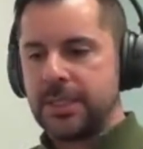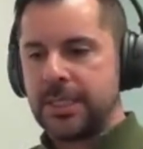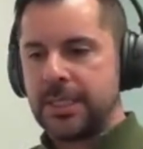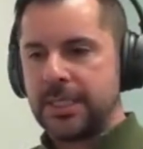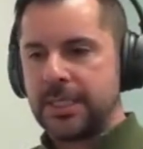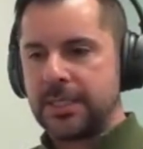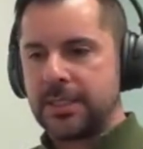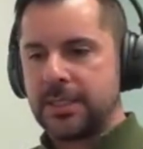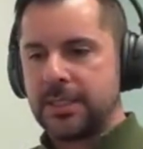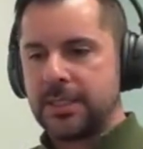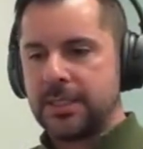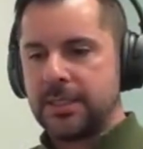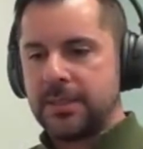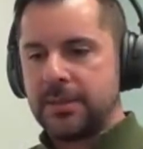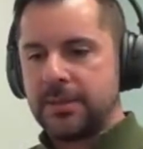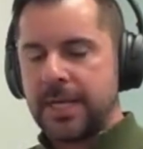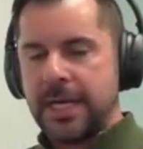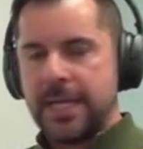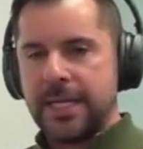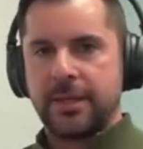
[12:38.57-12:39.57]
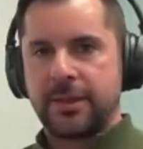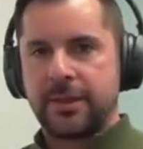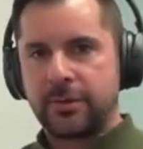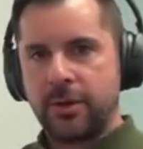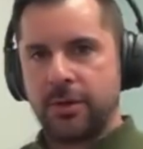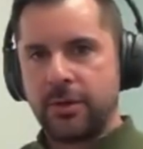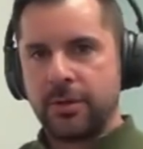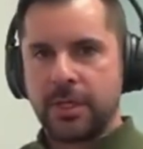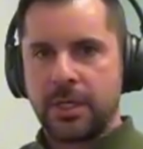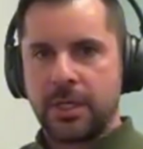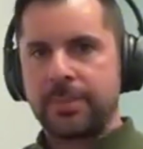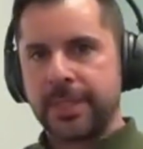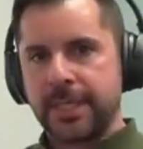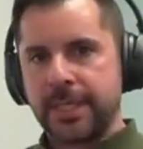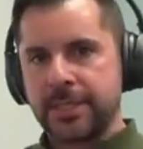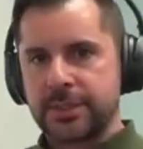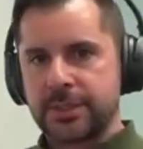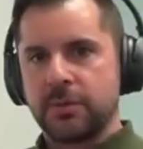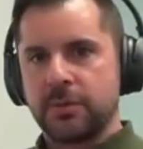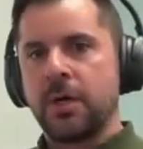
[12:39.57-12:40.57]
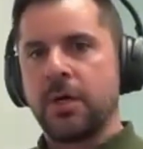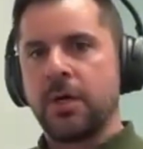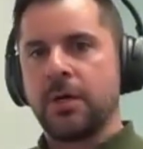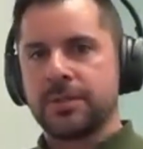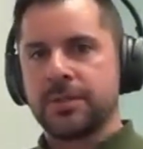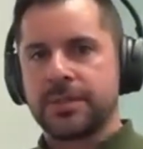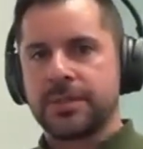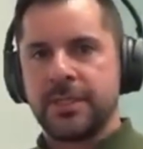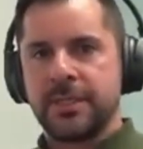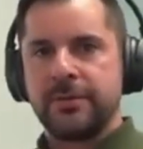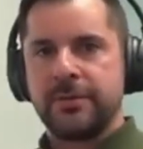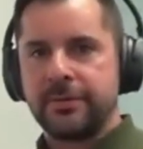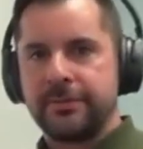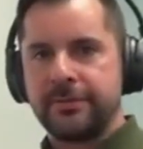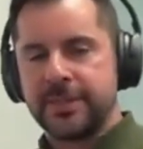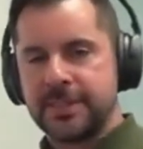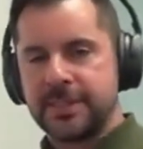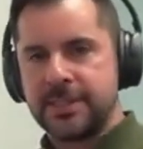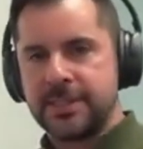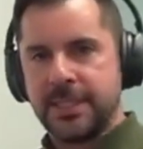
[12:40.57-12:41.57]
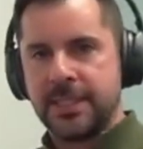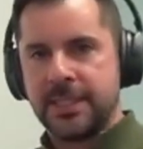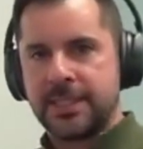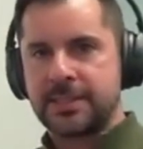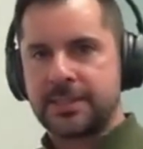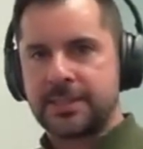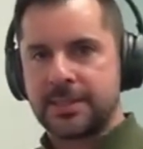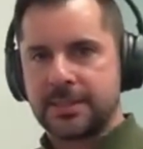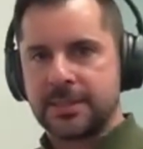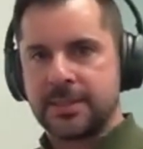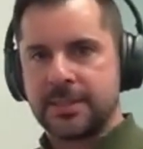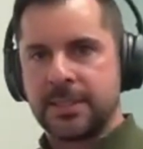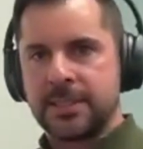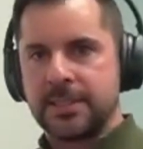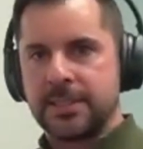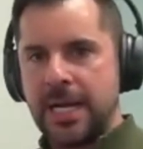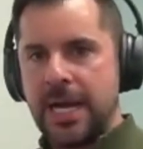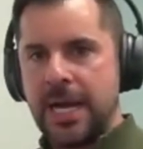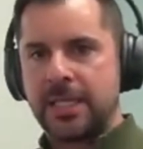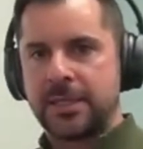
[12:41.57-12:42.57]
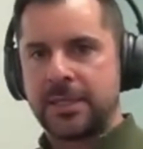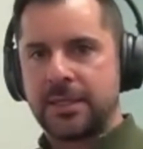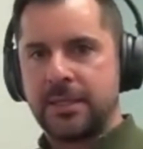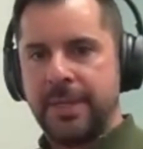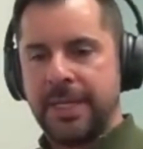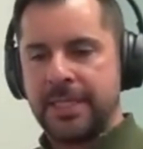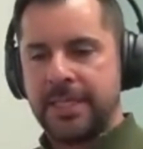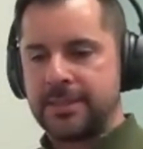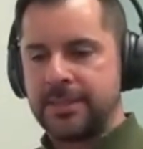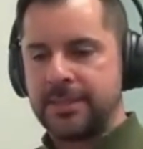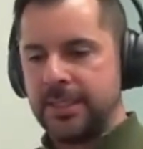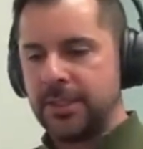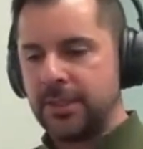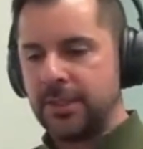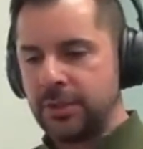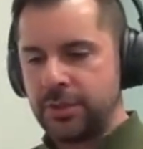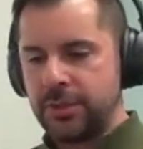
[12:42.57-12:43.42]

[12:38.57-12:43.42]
Like kind of throwing it up against the wall and seeing if it sticks is like not the best thing.